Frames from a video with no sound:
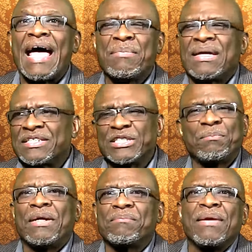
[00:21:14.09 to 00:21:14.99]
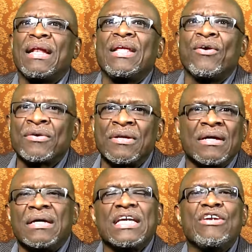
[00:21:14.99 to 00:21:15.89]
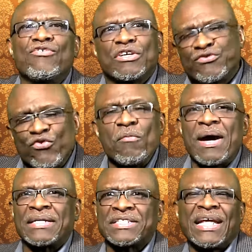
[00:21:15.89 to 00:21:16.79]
because it's built mainly on eros, romance.